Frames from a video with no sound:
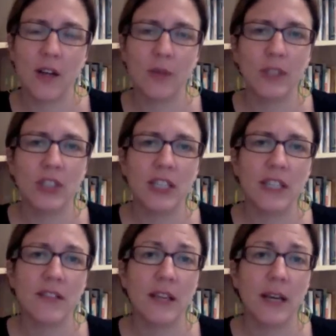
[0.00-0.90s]
which
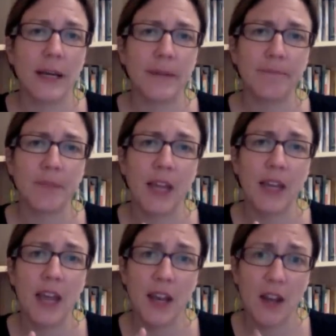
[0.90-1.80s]
is
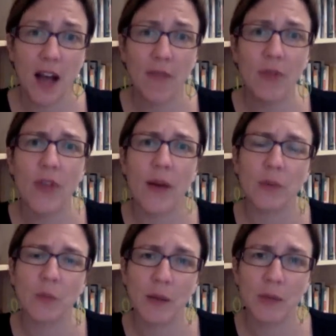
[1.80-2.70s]
a novel that was
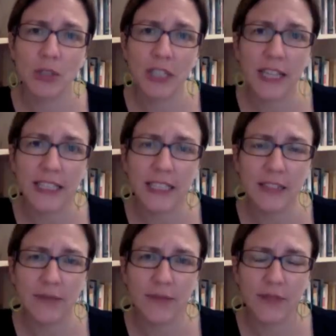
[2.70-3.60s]
published in
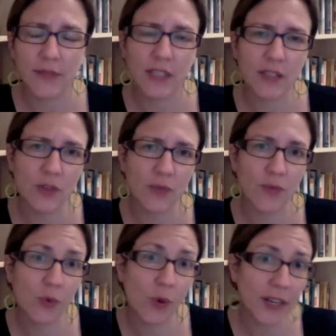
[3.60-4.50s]
1850, so
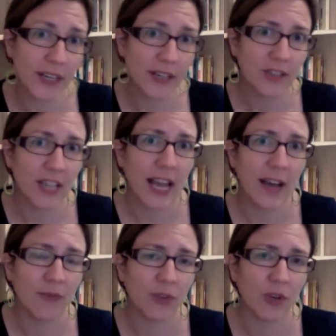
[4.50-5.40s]
4 years
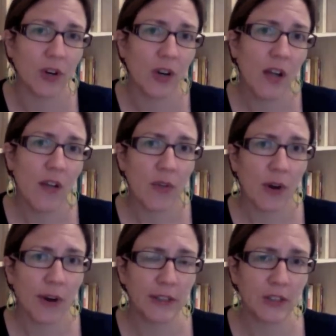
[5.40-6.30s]
after The
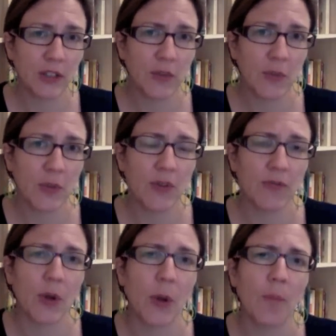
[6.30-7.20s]
Artist of the
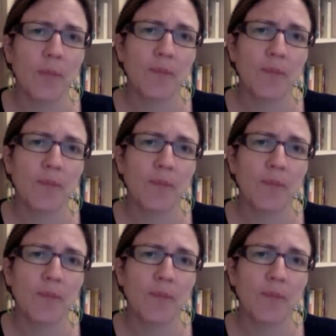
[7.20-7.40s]
Beautiful.